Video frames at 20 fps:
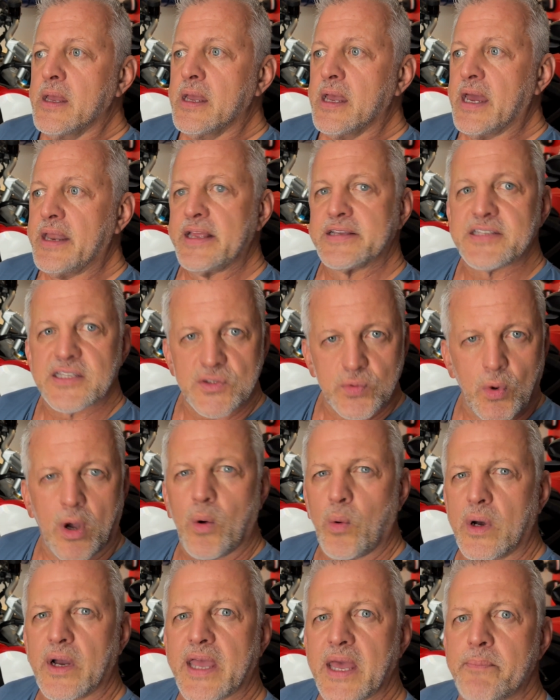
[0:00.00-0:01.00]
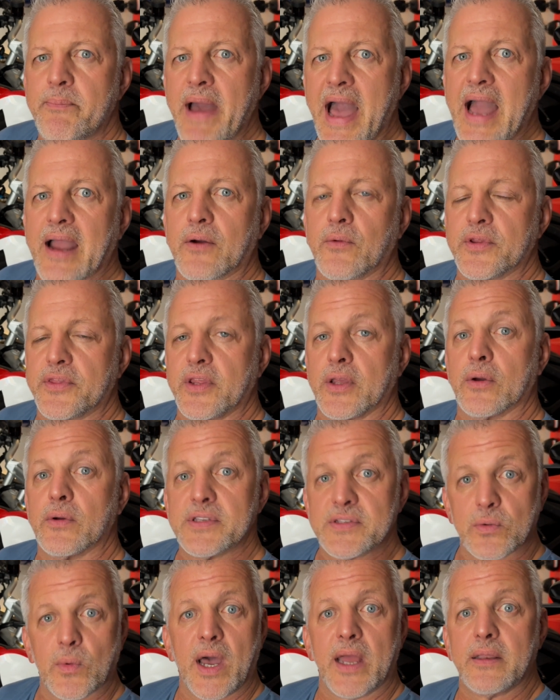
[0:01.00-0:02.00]
And he says, well, we'll get back with you,
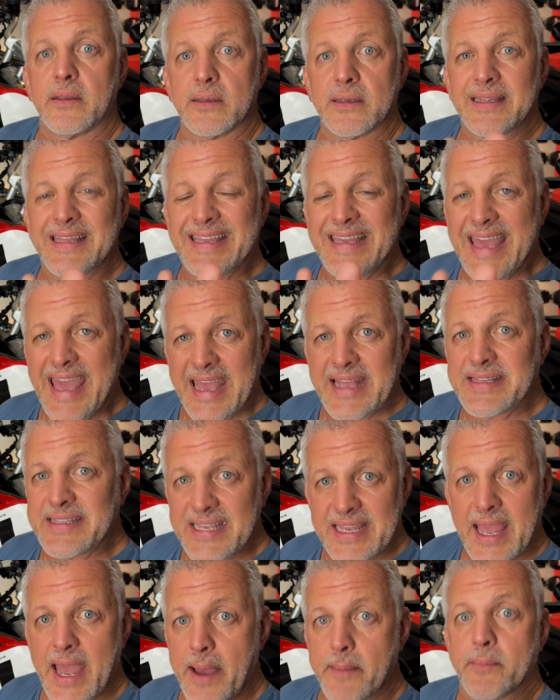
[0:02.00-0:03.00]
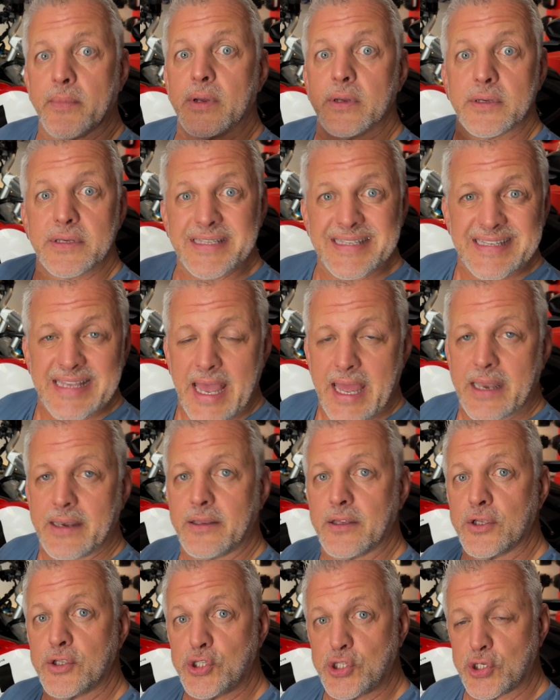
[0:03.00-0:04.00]
is what KTM
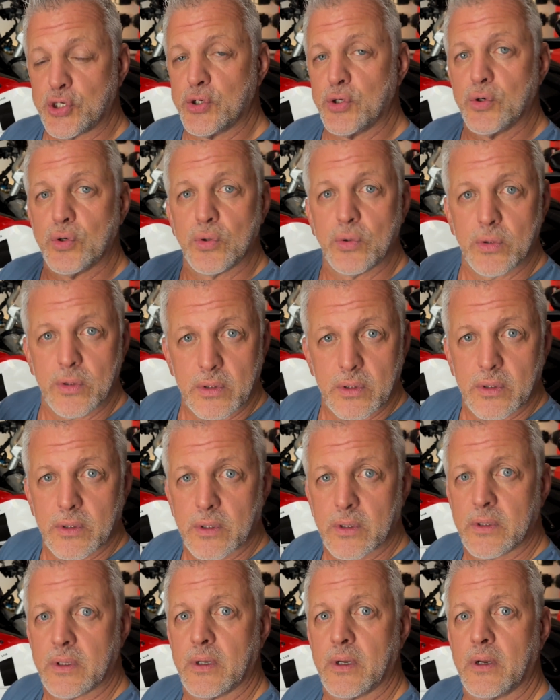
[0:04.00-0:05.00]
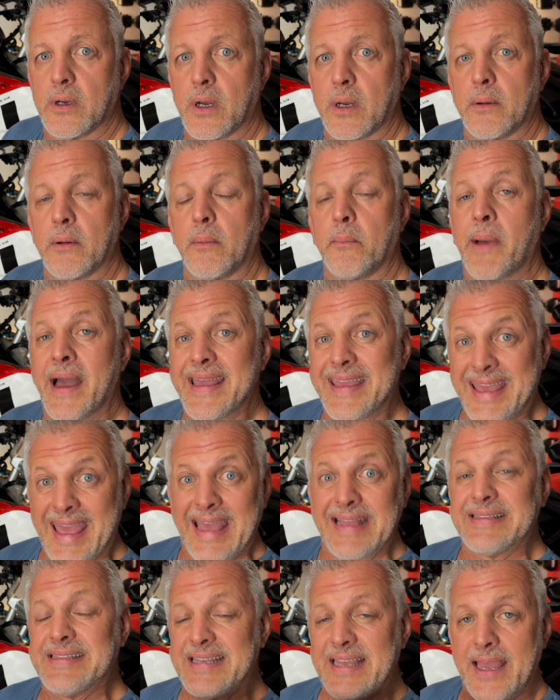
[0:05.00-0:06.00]
said to my
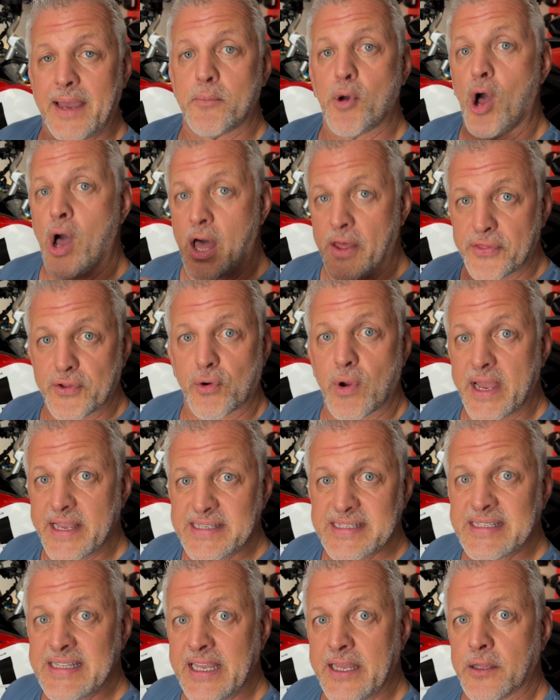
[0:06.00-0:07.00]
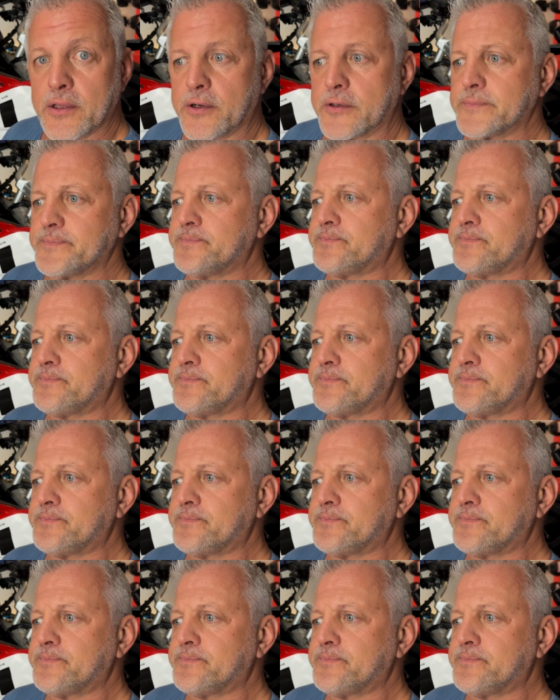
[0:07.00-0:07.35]
KTM authorized dealer.